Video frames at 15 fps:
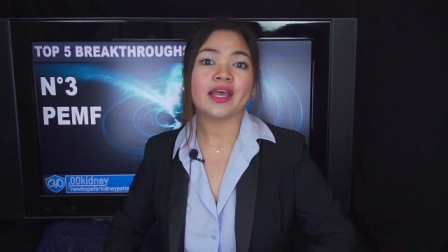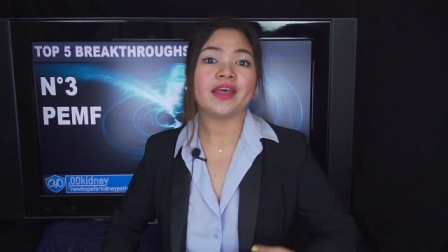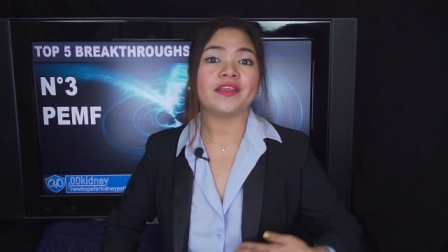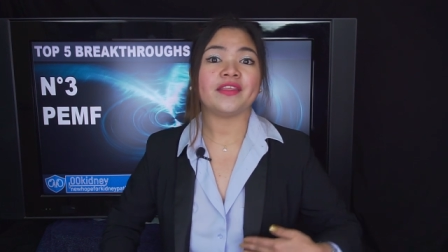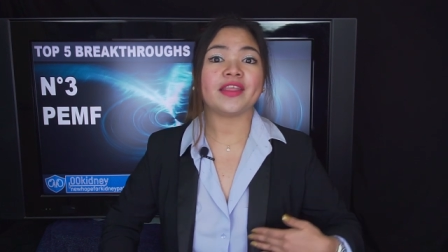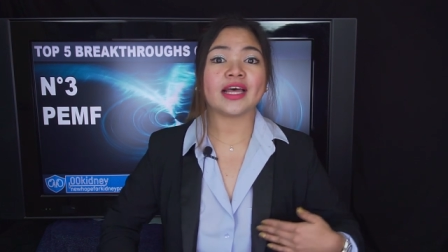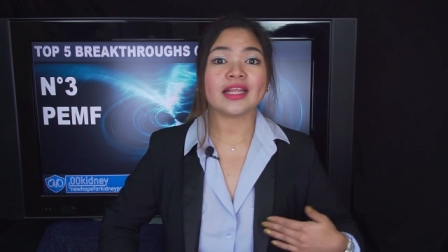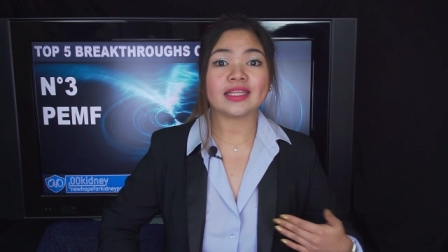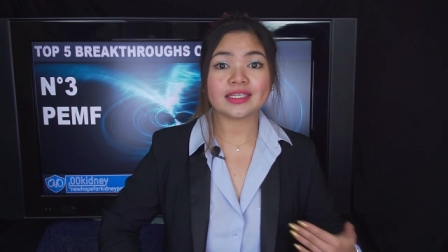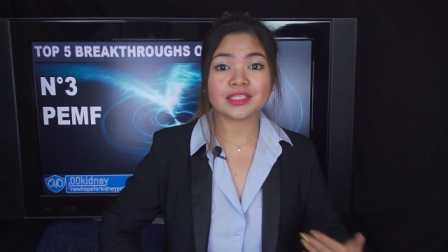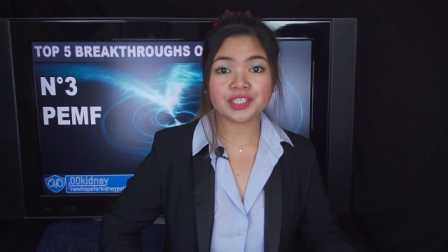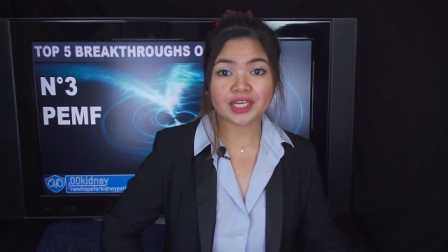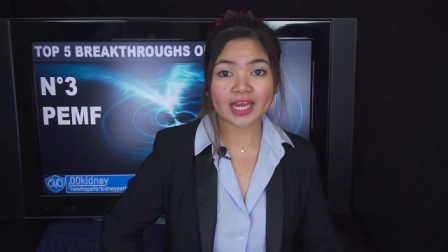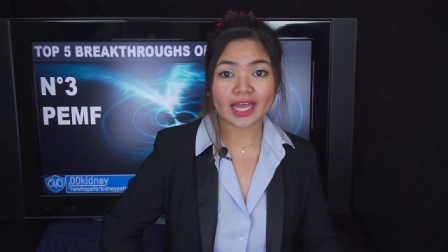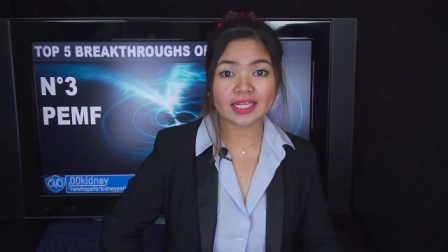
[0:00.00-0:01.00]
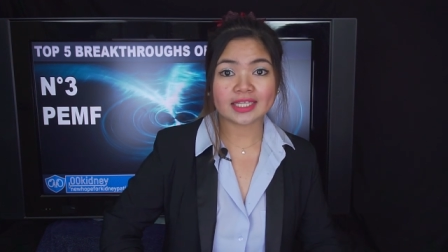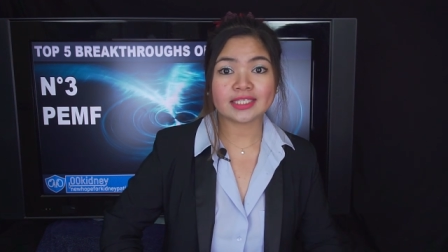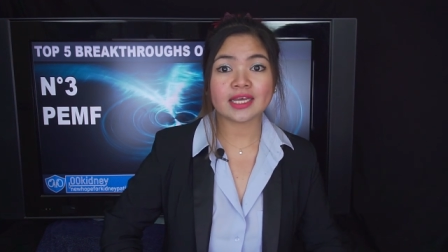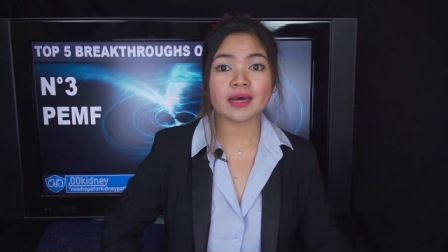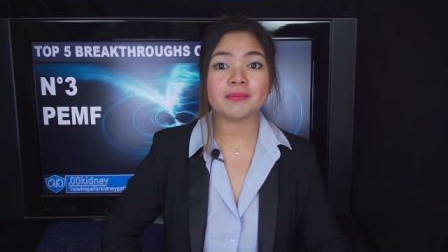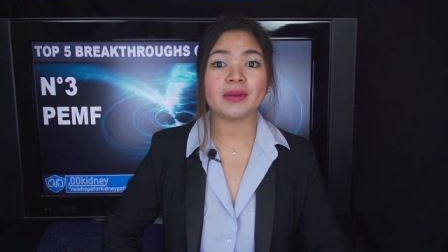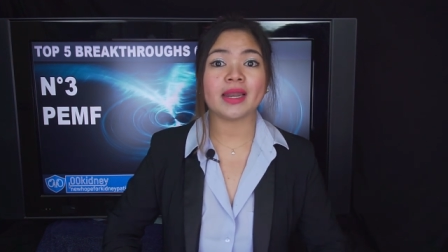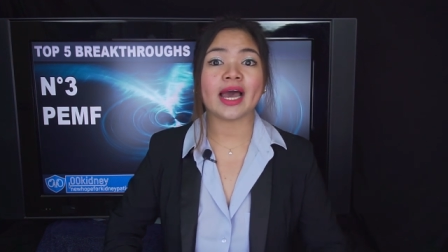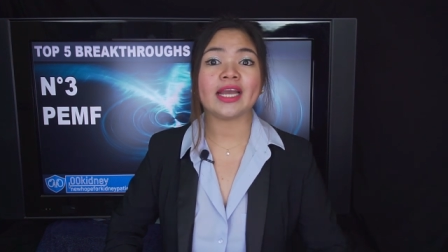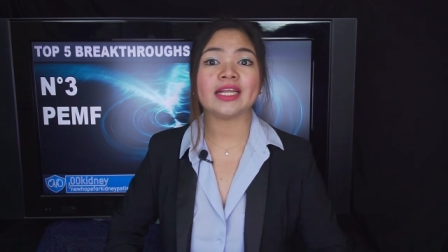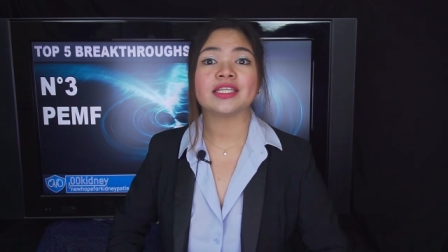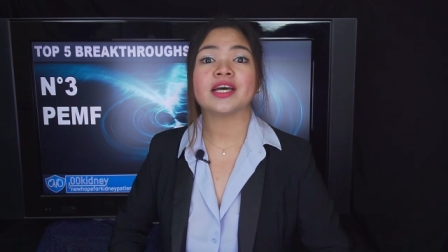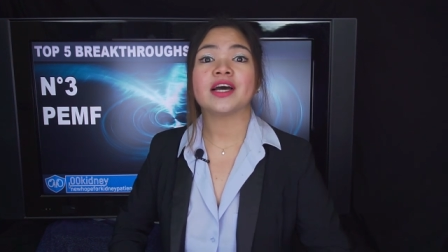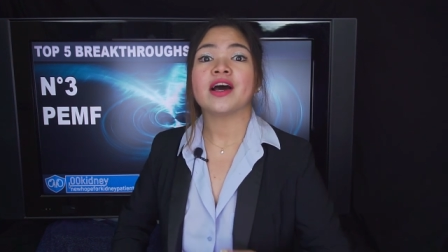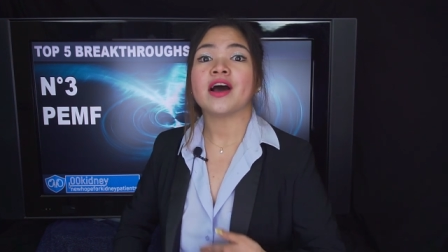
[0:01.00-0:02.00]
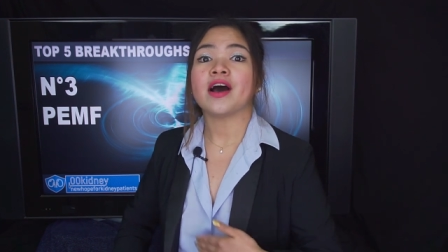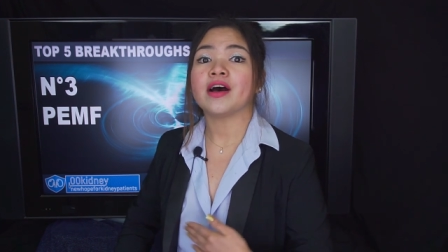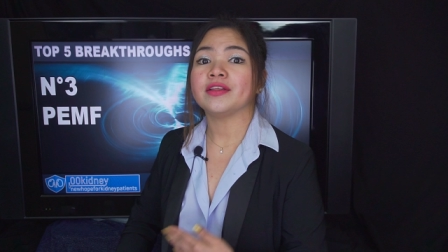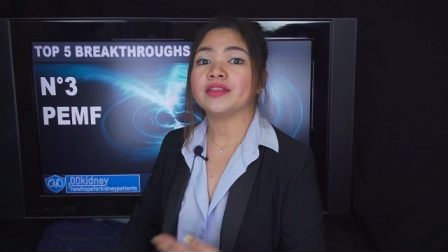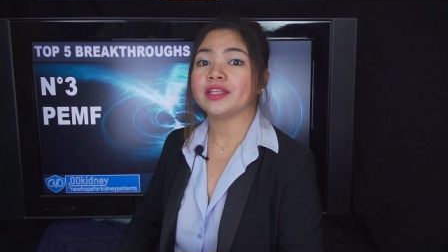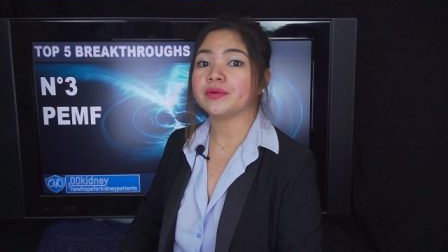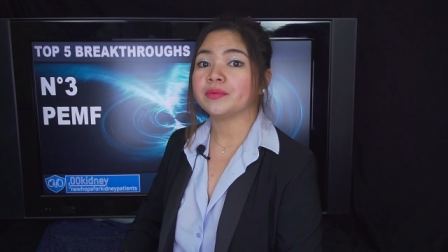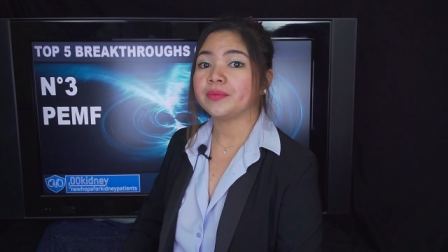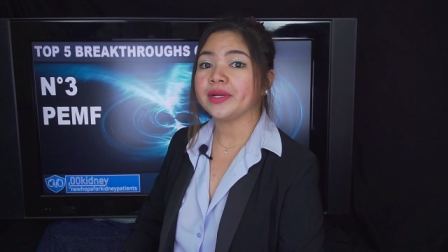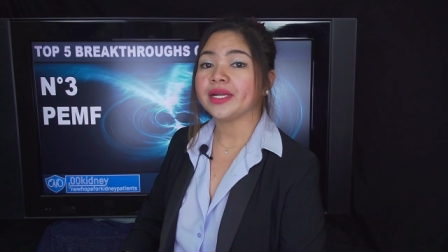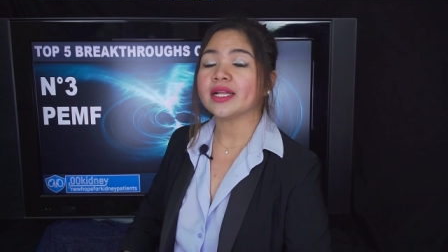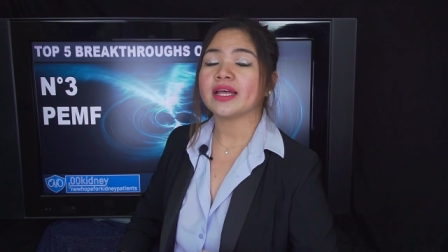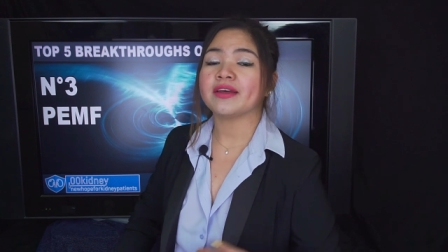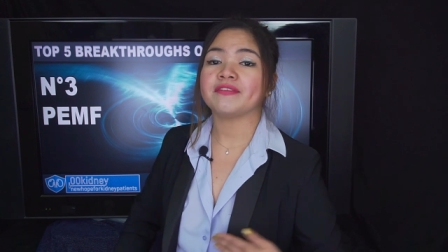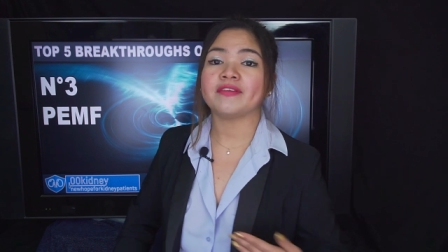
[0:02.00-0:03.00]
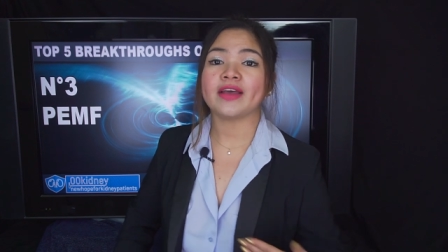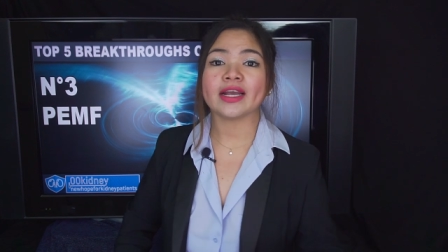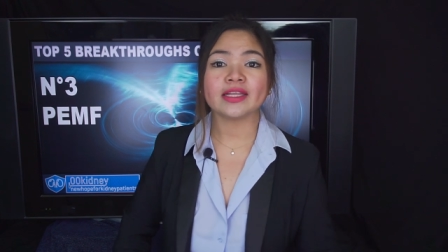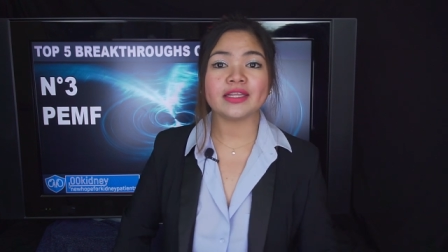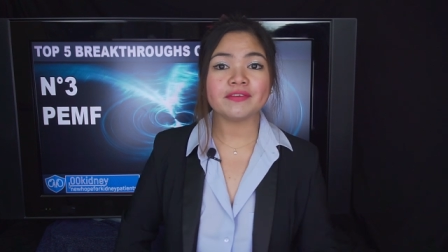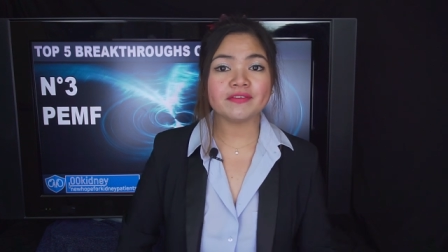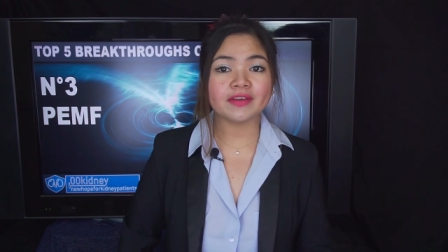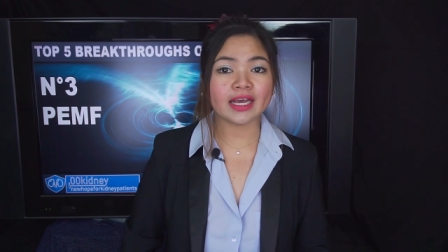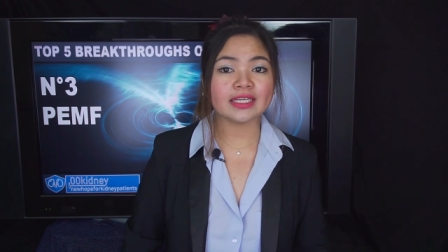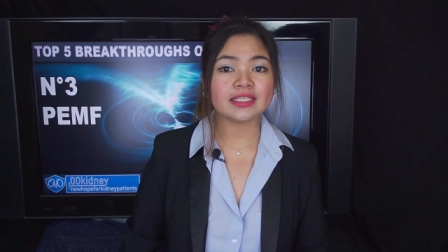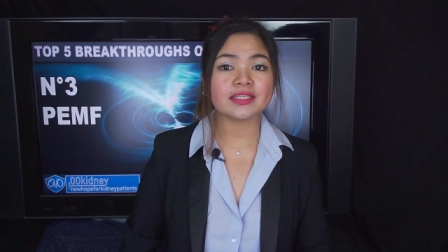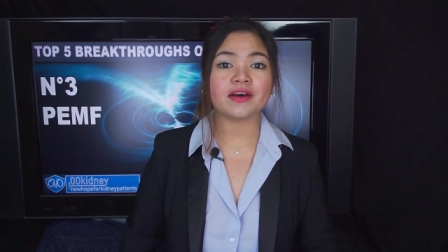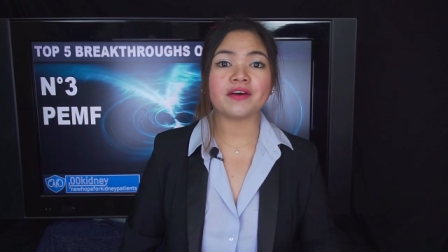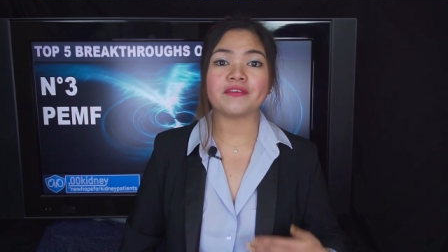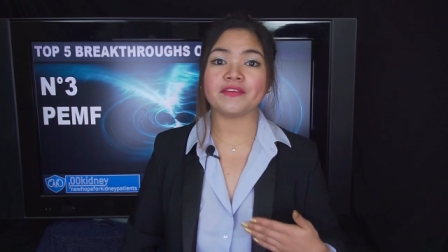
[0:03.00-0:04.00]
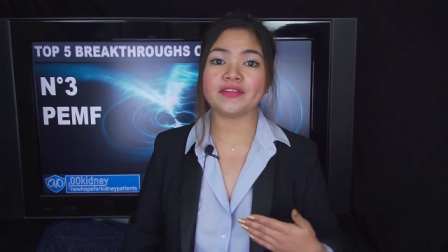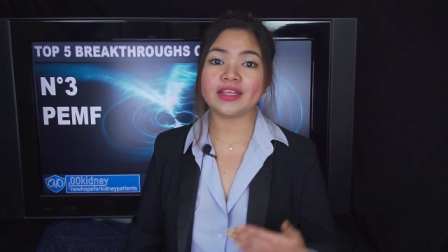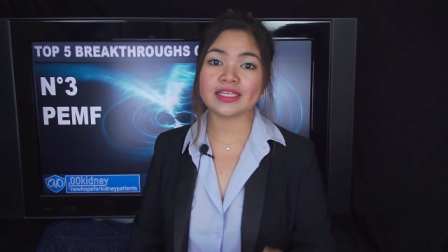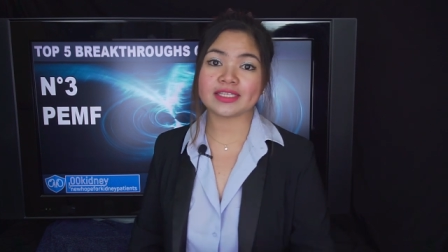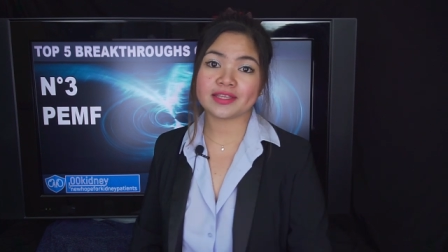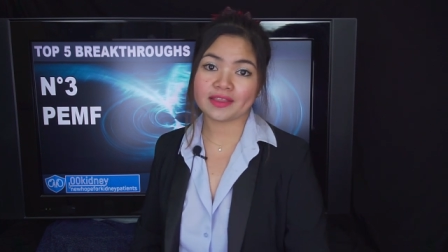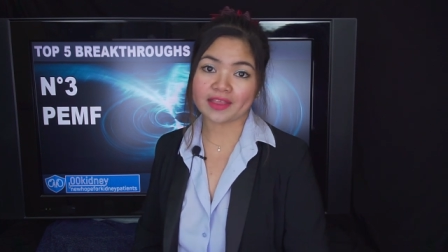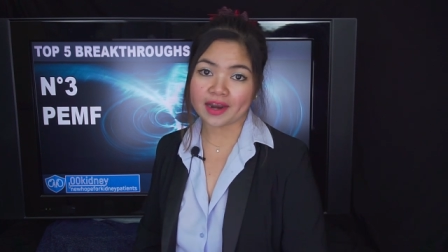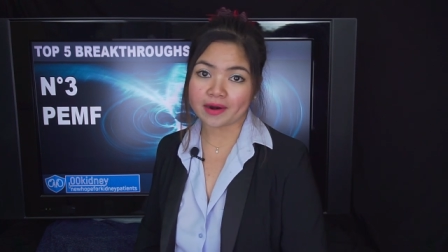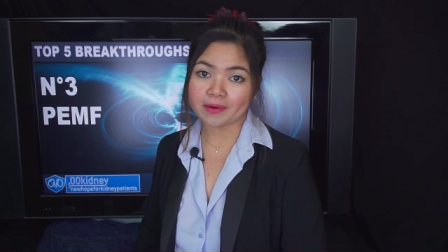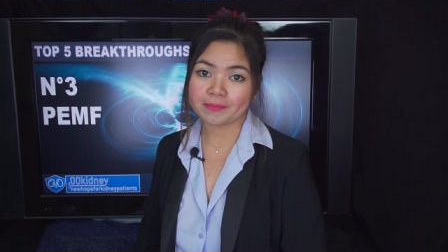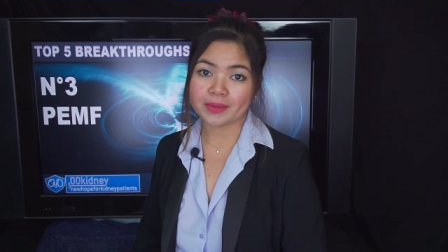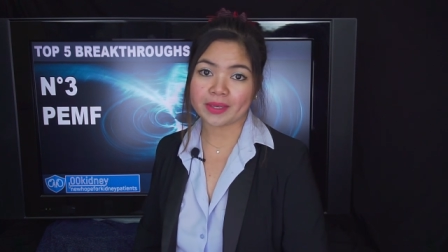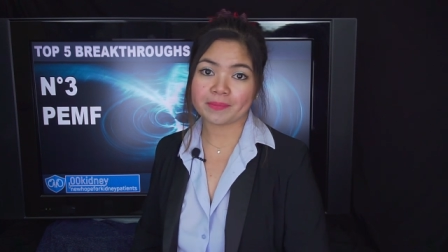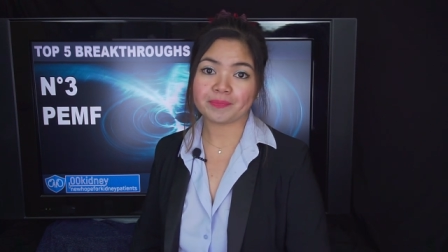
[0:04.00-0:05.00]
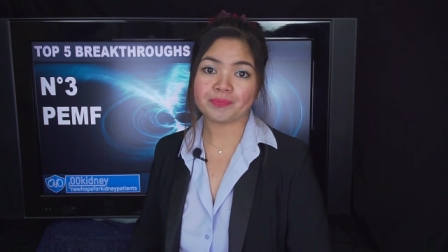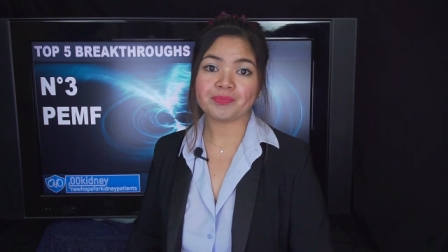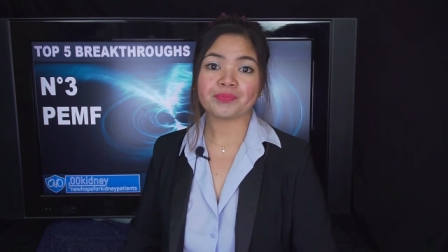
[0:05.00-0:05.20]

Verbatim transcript: that shed some light on the real effectiveness of this therapy